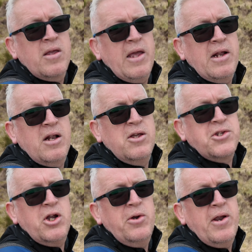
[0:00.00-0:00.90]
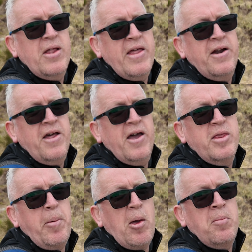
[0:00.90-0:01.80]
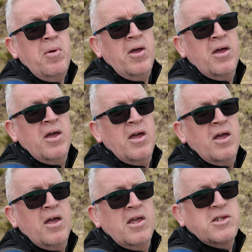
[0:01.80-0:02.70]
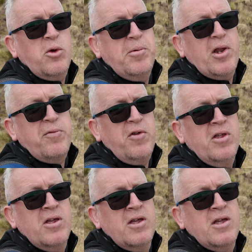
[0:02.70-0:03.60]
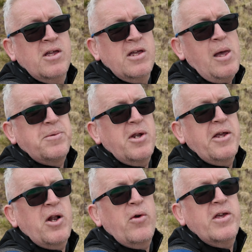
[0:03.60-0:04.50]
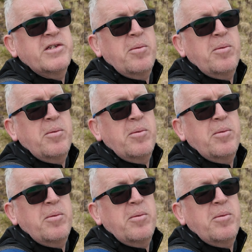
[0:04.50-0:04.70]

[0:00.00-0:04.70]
Getting closer, nearly there now at the bottom. So beautiful, absolutely glorious